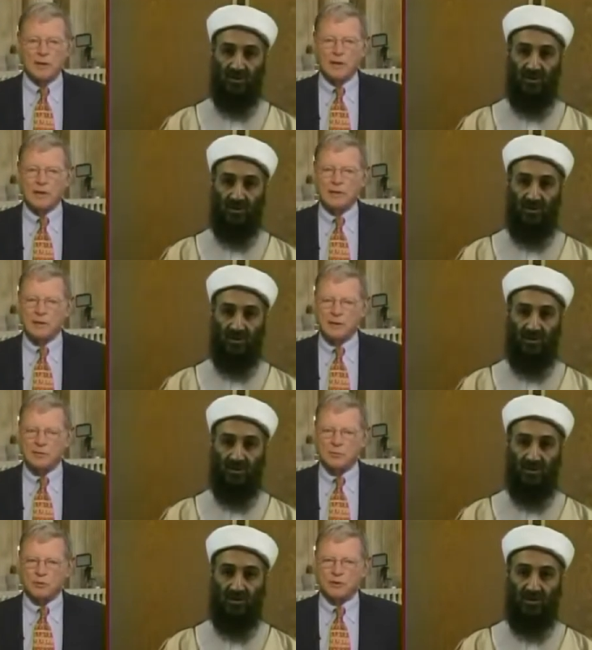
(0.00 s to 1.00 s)
Speaker 1: I
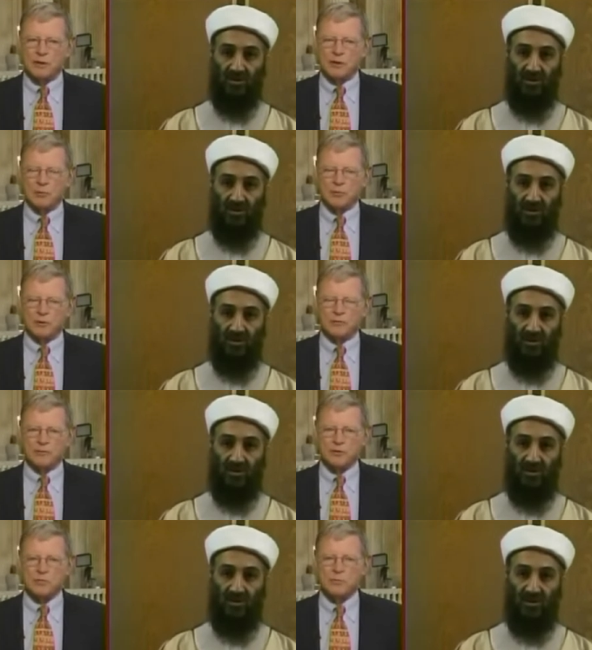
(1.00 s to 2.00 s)
guess, were taken within the
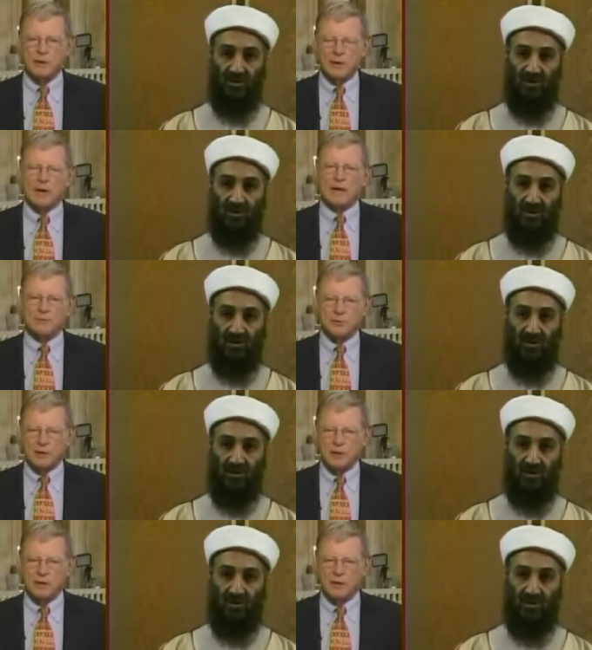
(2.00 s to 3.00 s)
first minute after
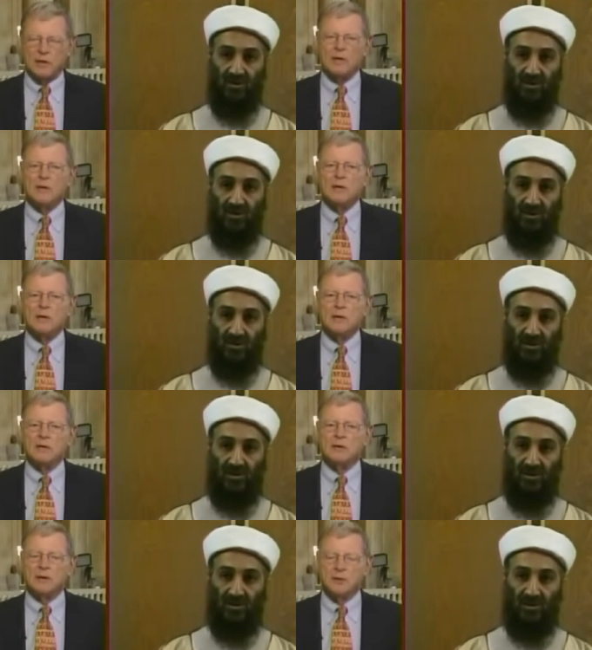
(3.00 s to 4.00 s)
the hit
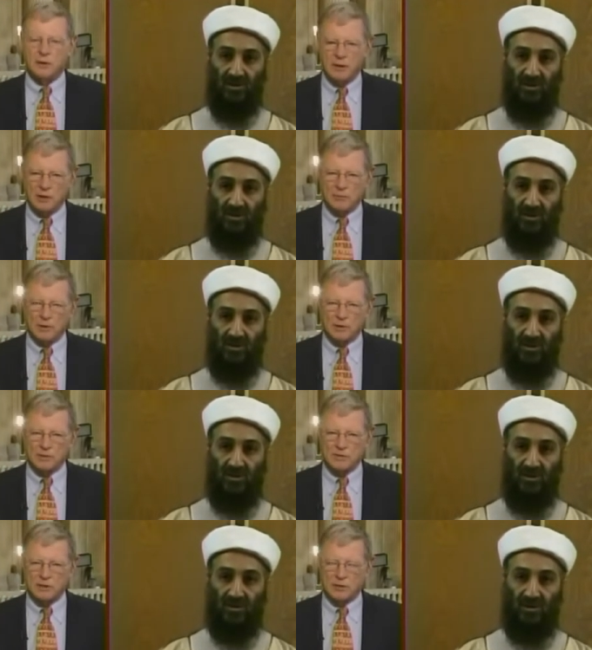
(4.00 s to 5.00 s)
in the compound
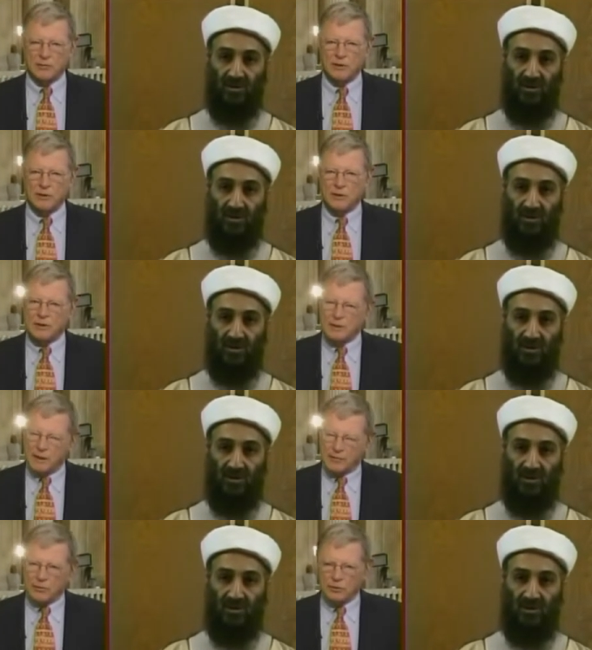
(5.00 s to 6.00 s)
itself,
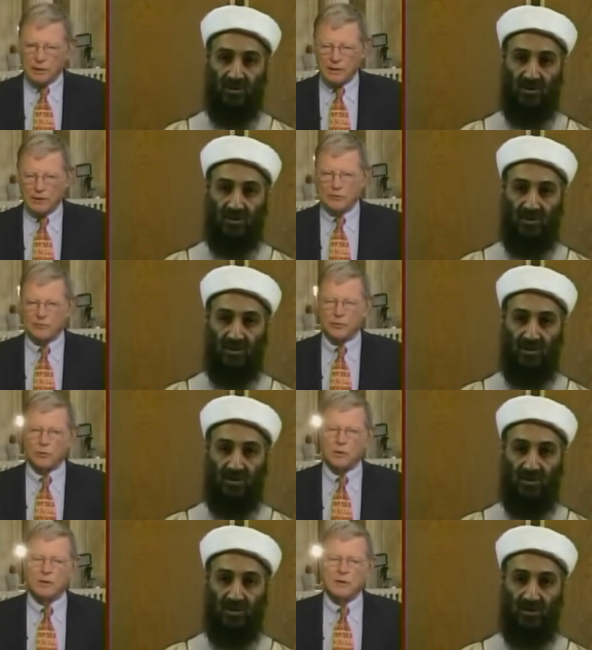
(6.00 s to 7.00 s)
like they're lying on the
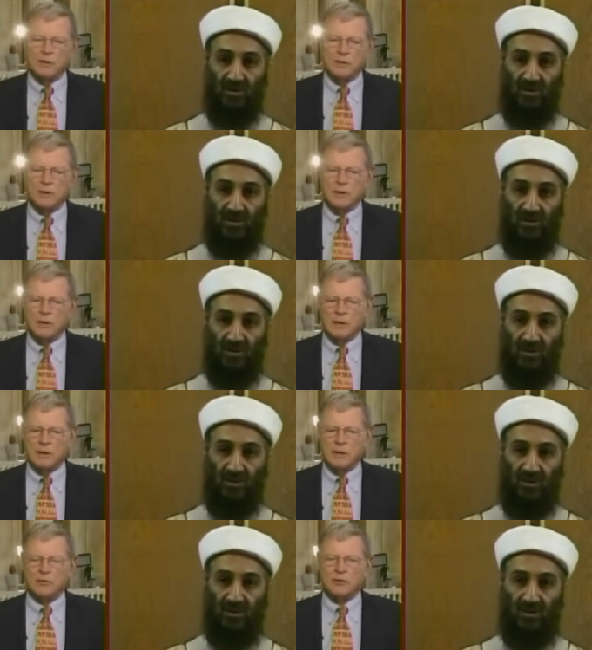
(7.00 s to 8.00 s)
floor. It
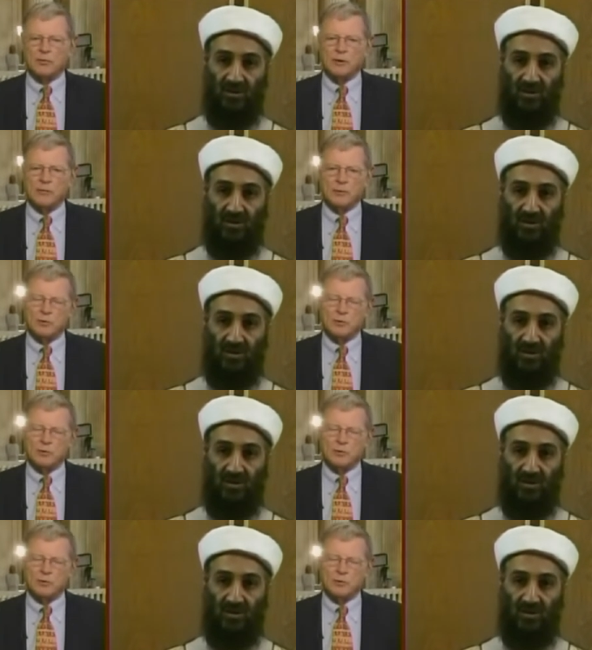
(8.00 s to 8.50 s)
had 3 of those